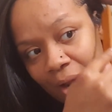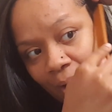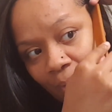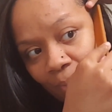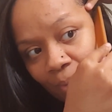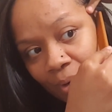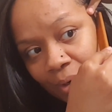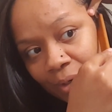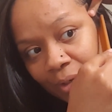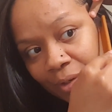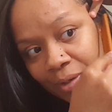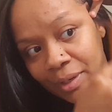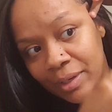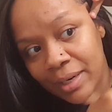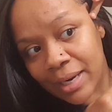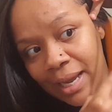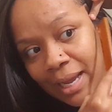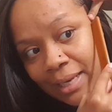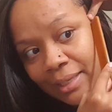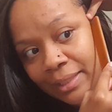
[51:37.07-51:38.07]
if y'all
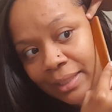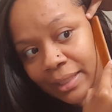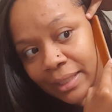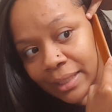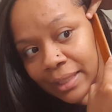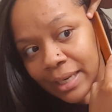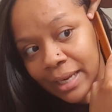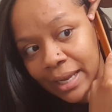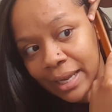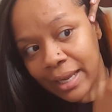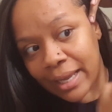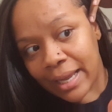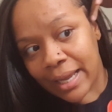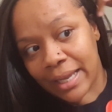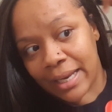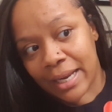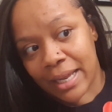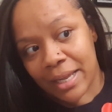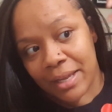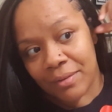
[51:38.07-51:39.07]
wondering, it
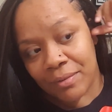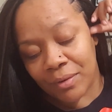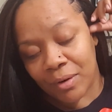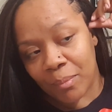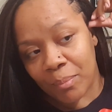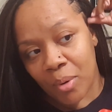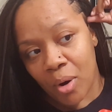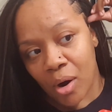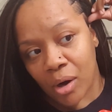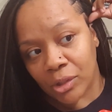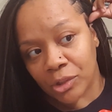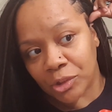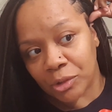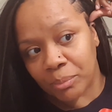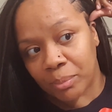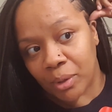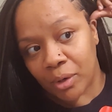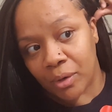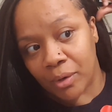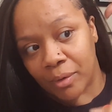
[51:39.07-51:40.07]
ain't even a
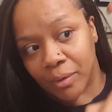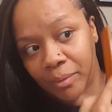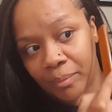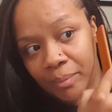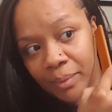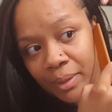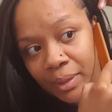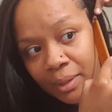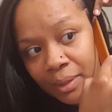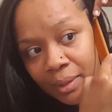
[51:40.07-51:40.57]
partial perm.